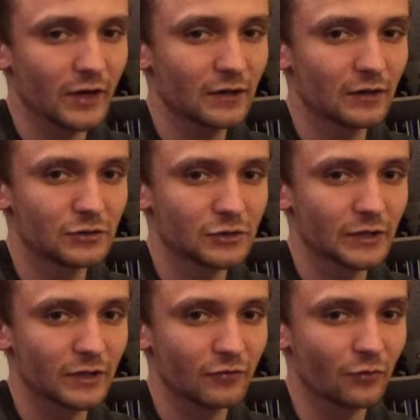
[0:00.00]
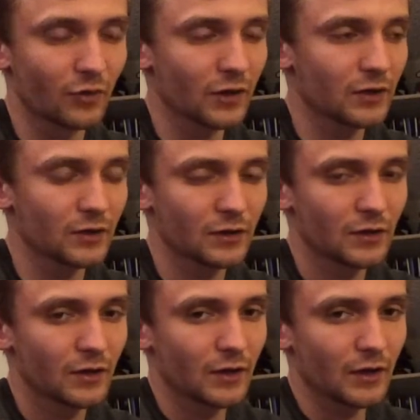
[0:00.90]
I didn't drink enough water,
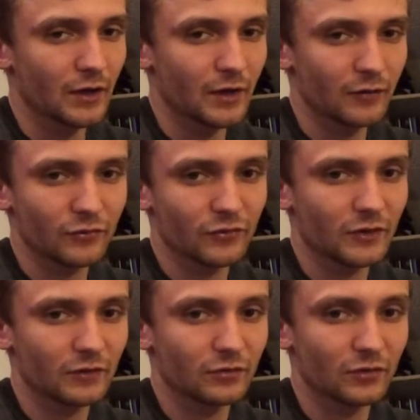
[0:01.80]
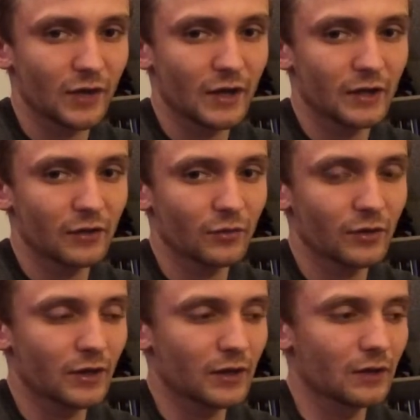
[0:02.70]
and I was like dying
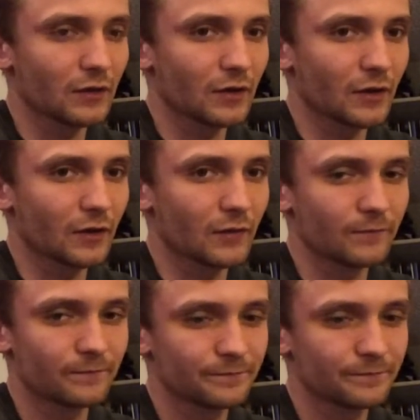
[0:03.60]
one night. Um,